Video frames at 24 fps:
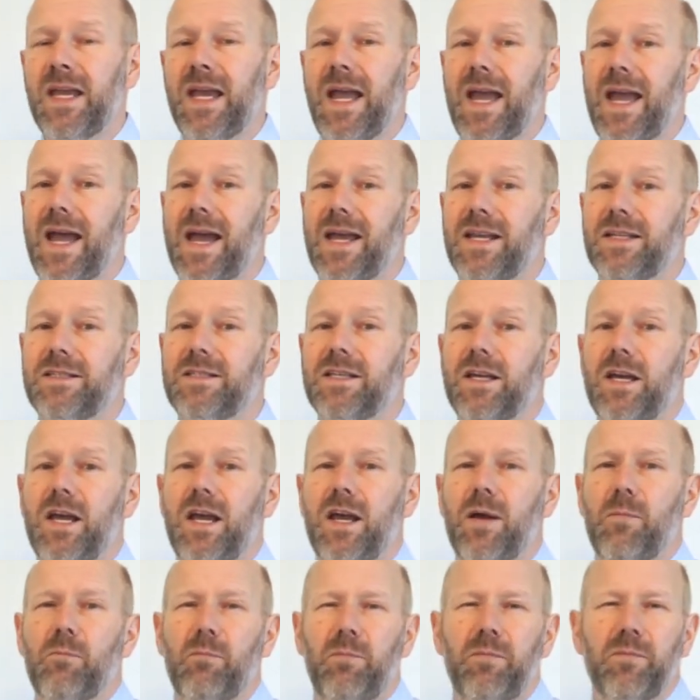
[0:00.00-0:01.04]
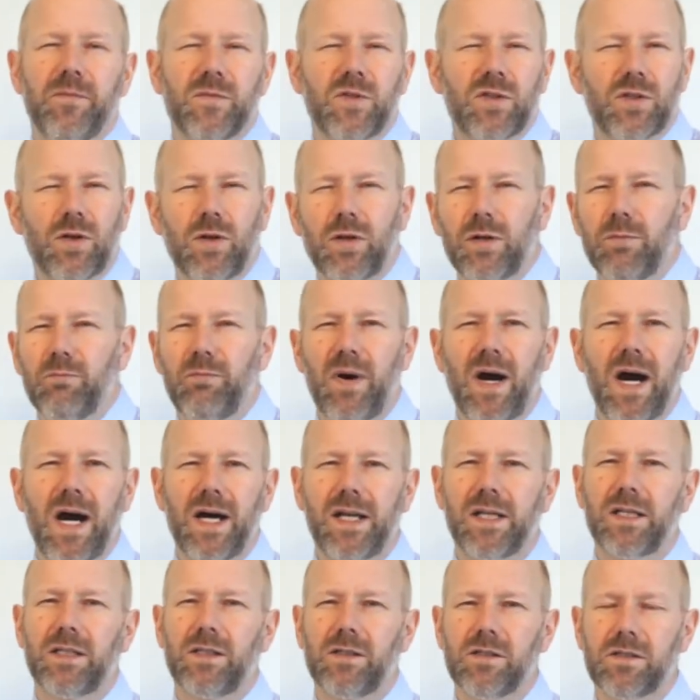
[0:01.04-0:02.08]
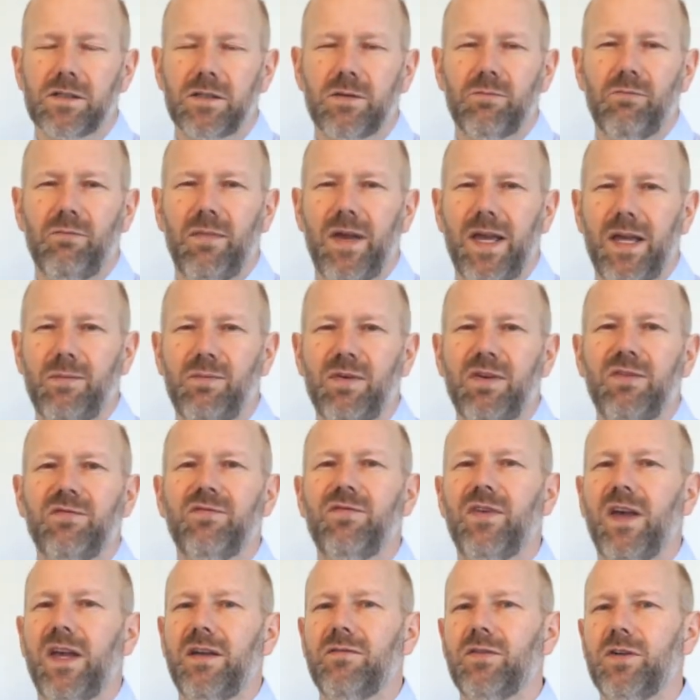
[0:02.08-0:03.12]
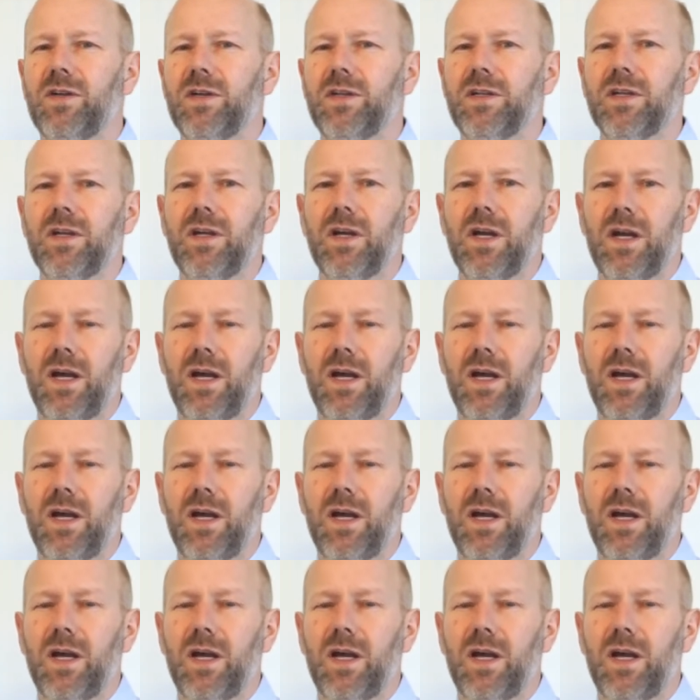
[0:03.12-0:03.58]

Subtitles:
and certain particles may be favored